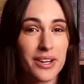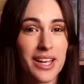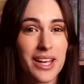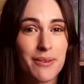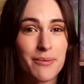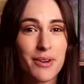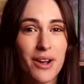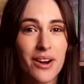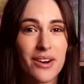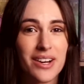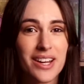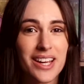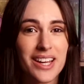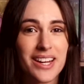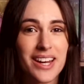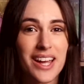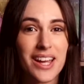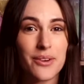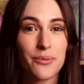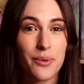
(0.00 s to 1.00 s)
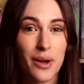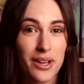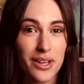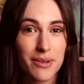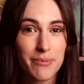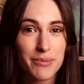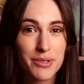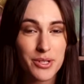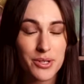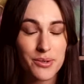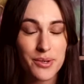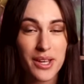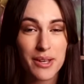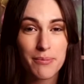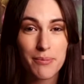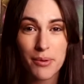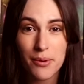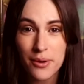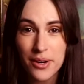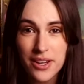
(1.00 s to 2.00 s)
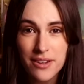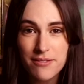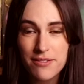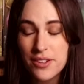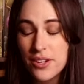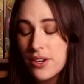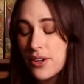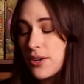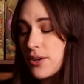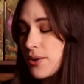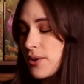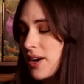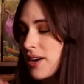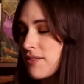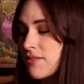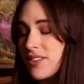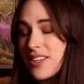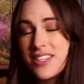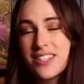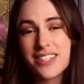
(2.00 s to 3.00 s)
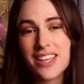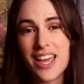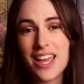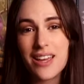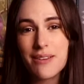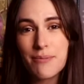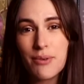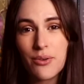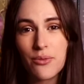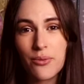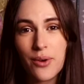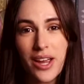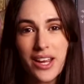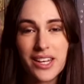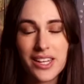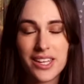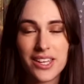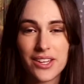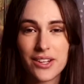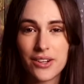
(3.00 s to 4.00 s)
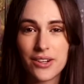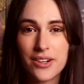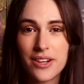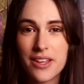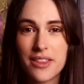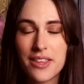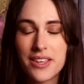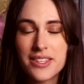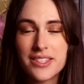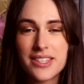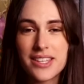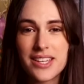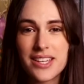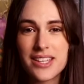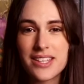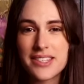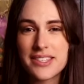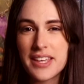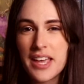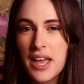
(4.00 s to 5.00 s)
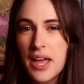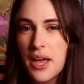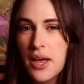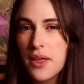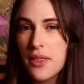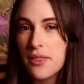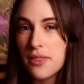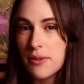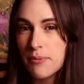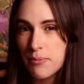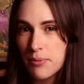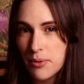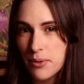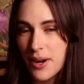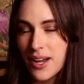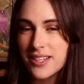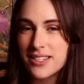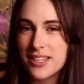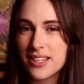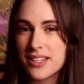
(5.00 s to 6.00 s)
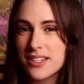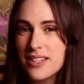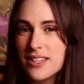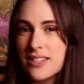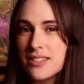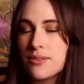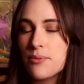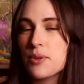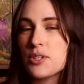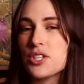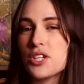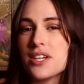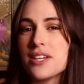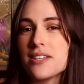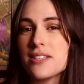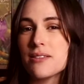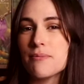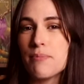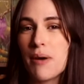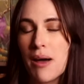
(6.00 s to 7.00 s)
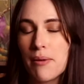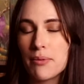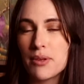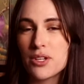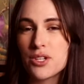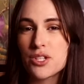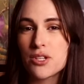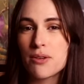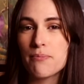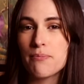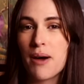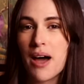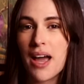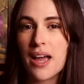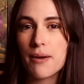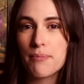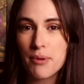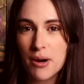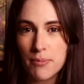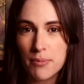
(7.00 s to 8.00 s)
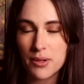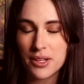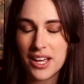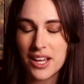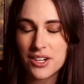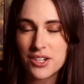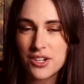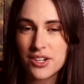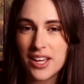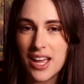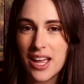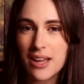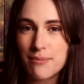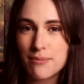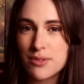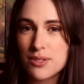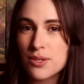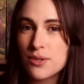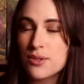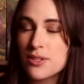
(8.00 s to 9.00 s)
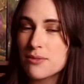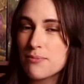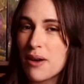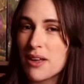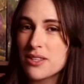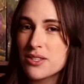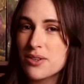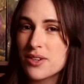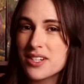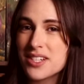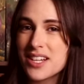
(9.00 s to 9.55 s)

Game Garden, and welcome to a preview of this game right here. This is The Presence, which is published by Purple Lantern Games, who is sponsoring